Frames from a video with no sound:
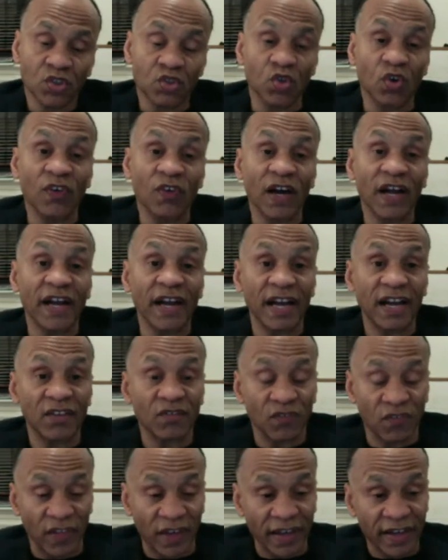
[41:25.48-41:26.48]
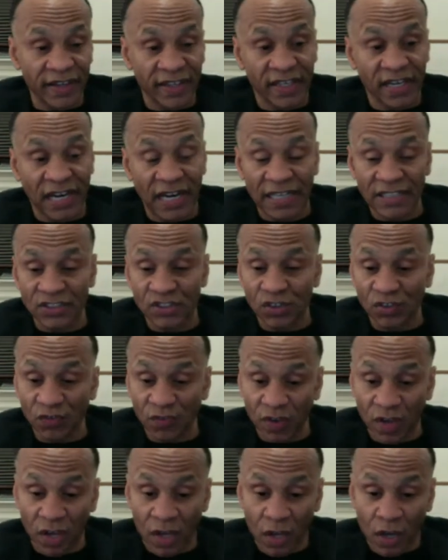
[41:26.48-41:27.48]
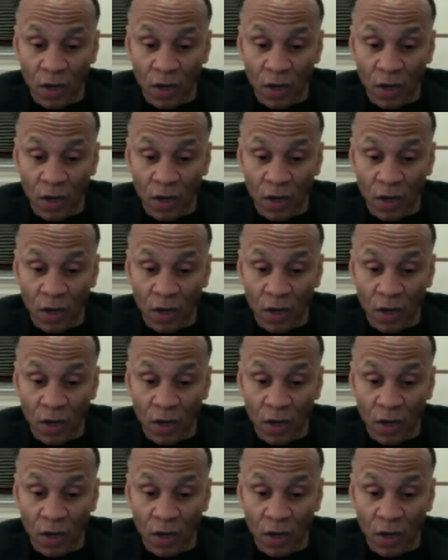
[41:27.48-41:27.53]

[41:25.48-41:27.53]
So if I have that kind of